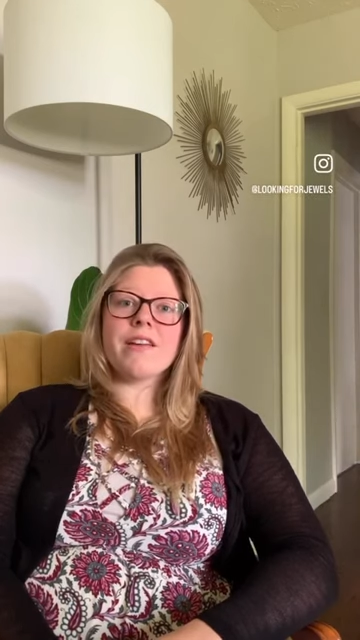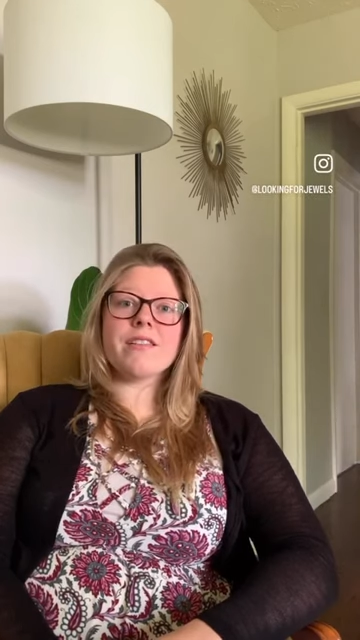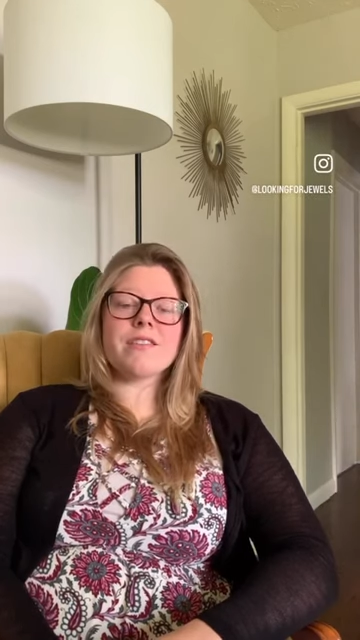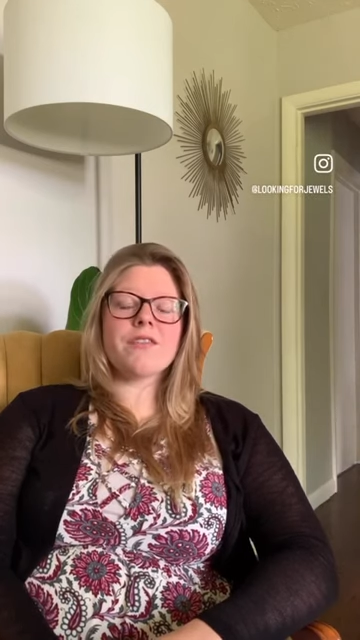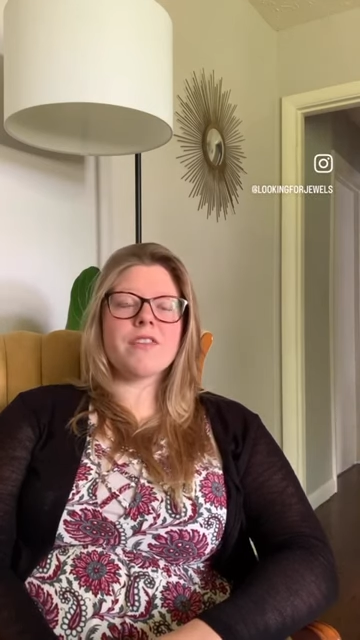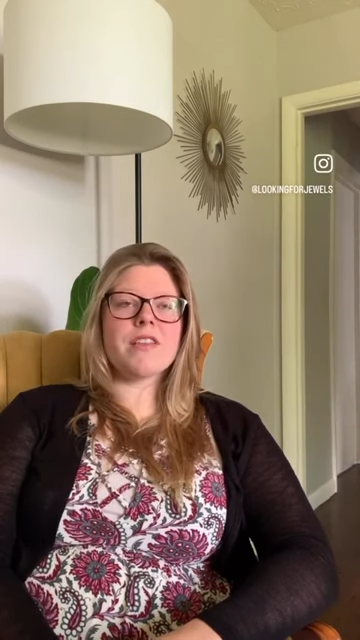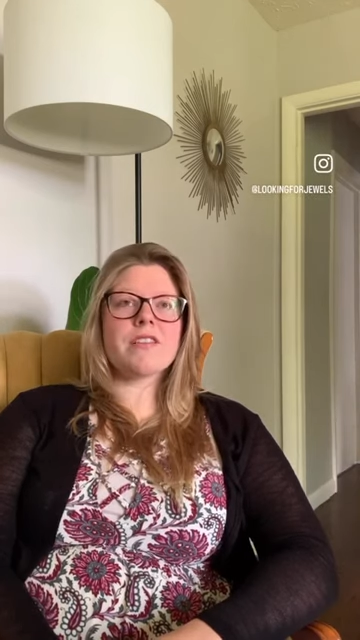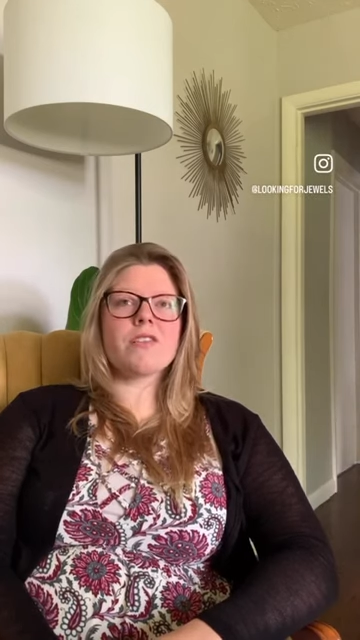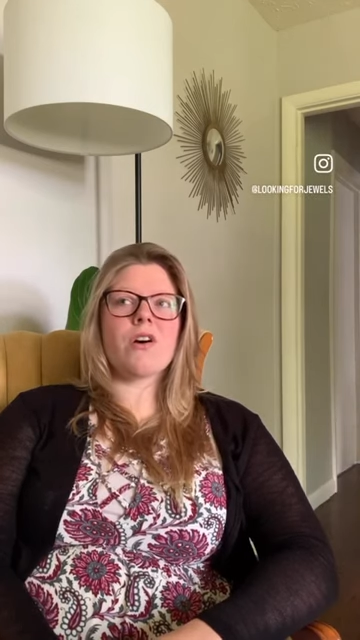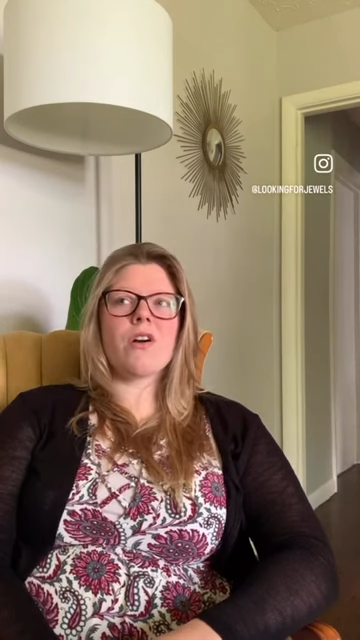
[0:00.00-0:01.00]
And so for
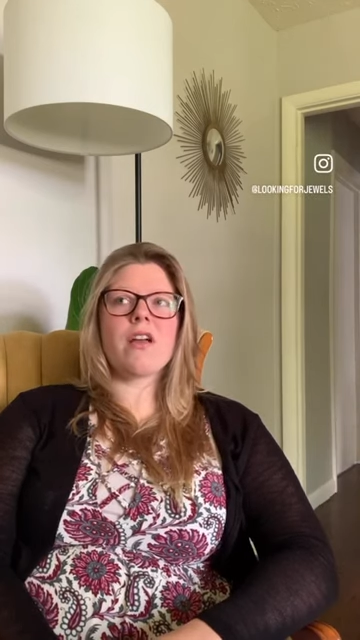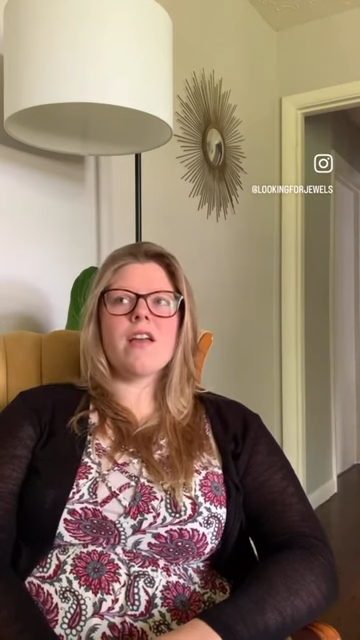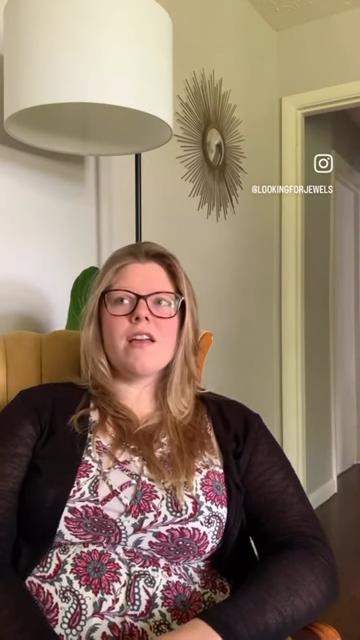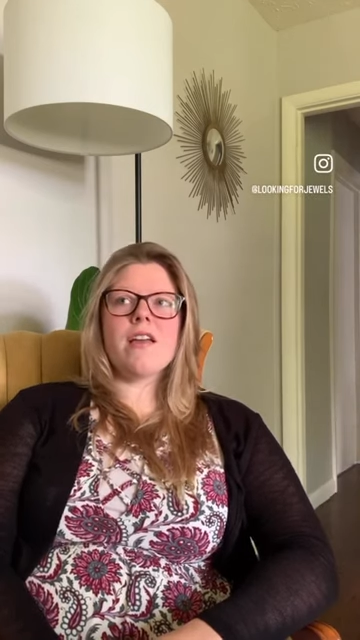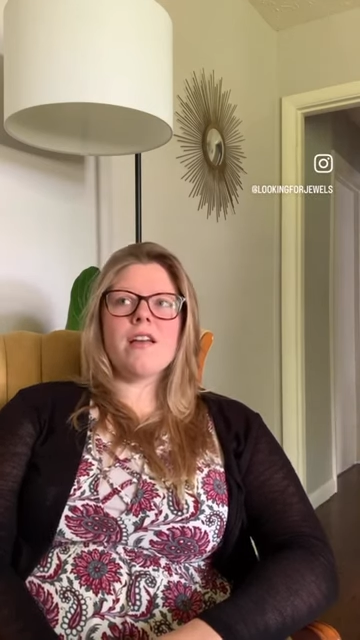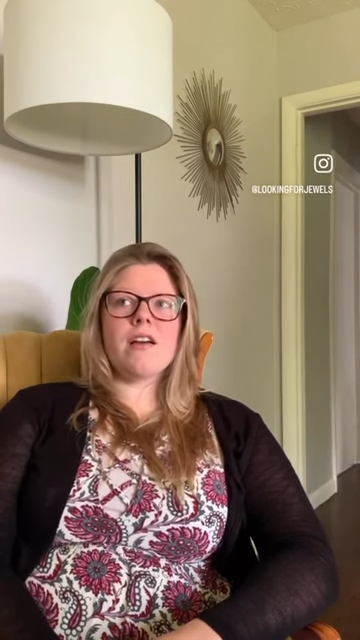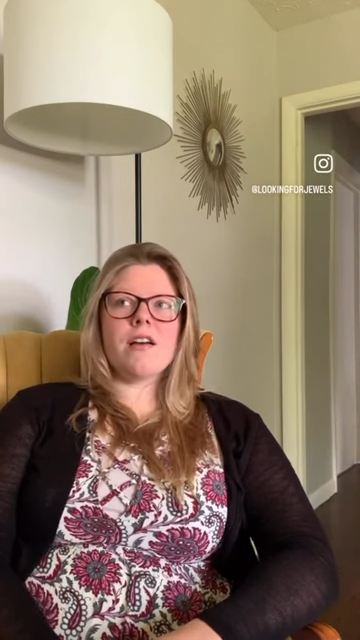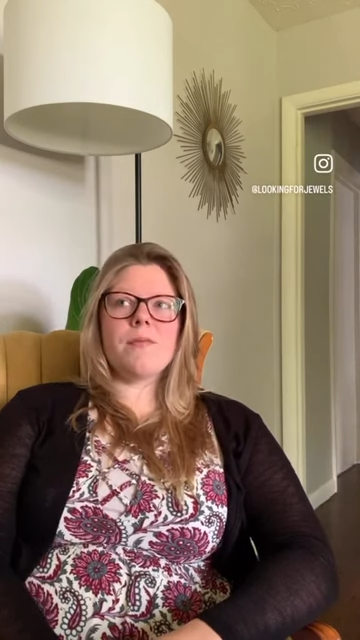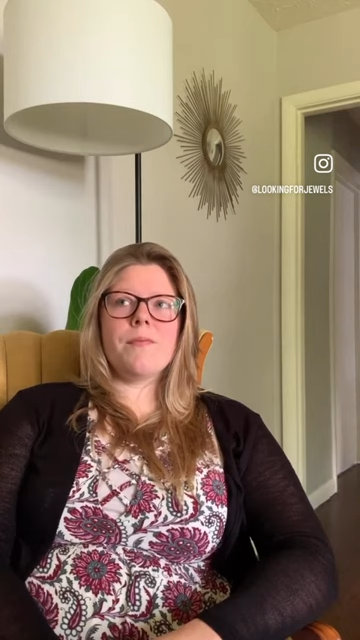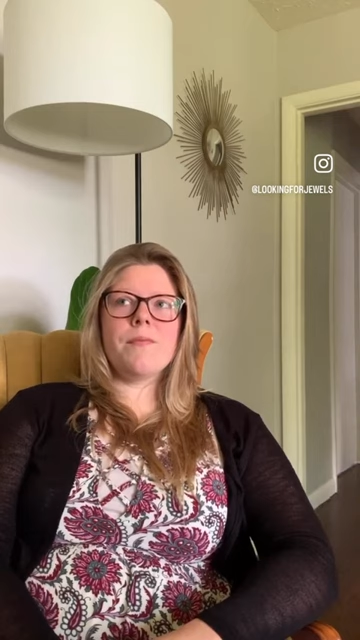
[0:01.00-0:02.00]
this song,
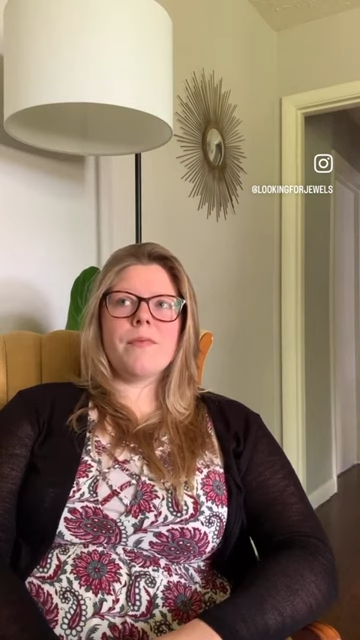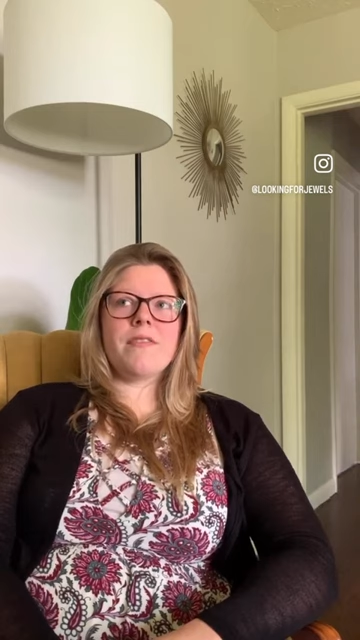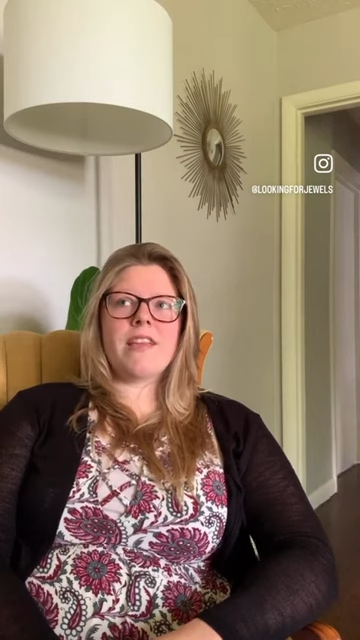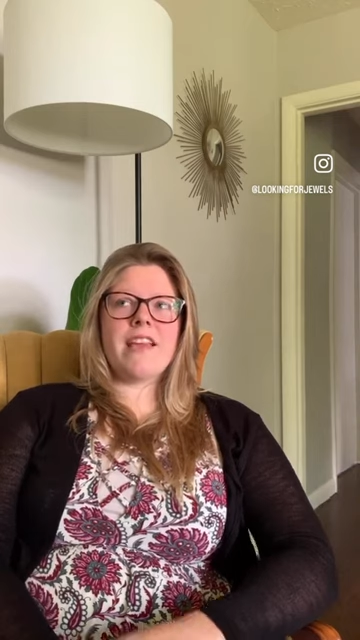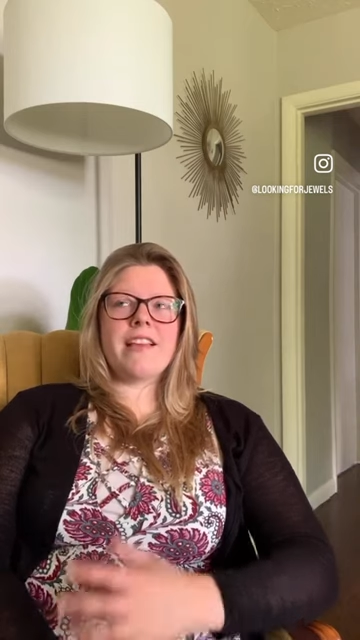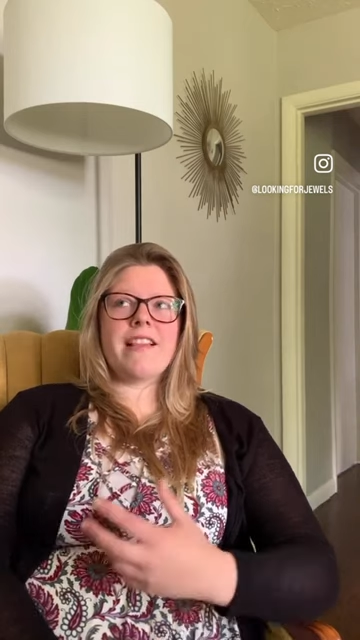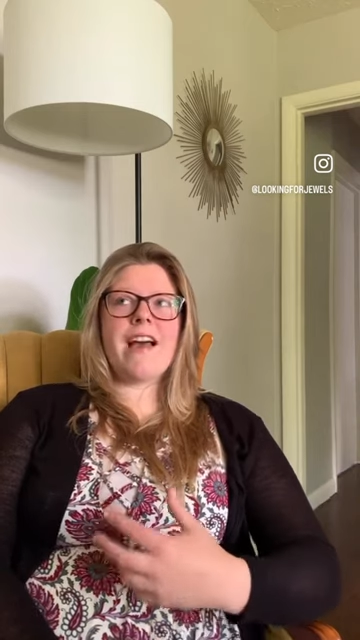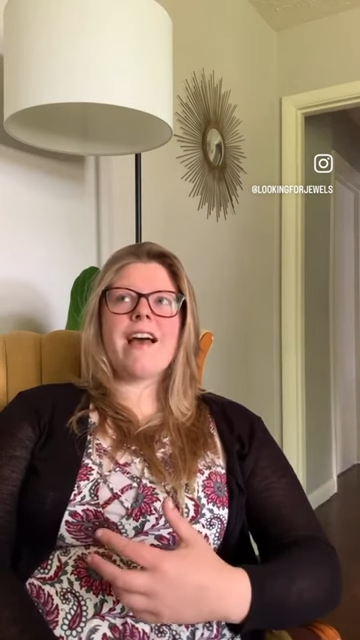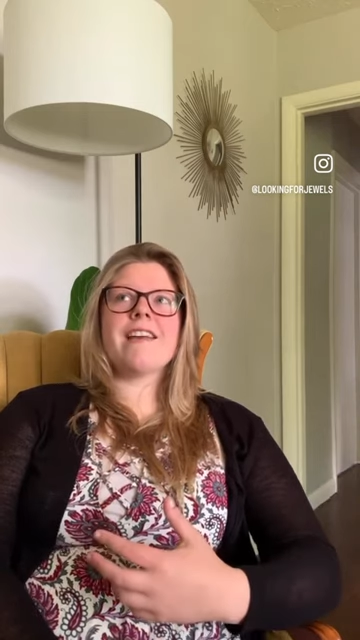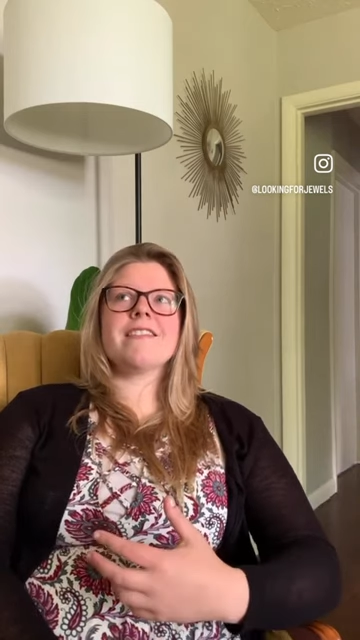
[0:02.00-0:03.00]
um, I've taken
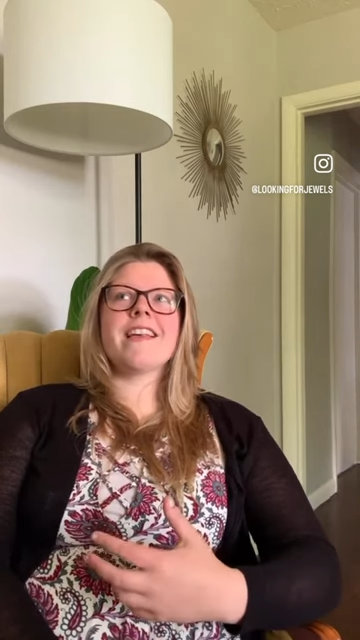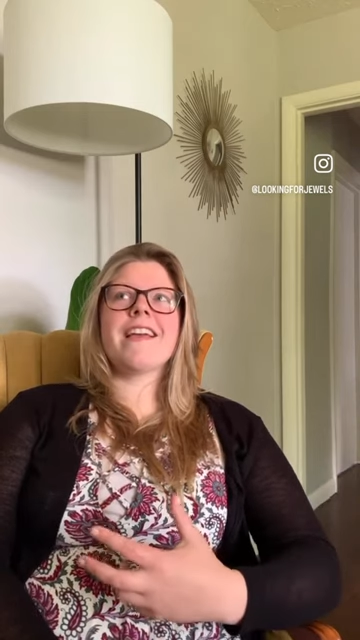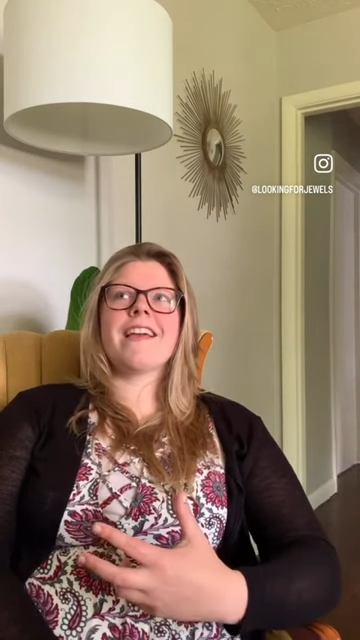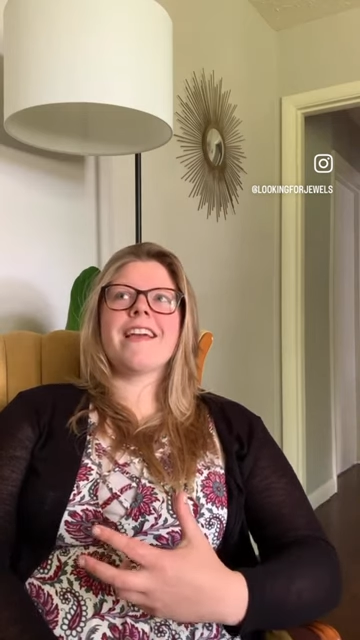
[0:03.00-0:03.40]
that as like,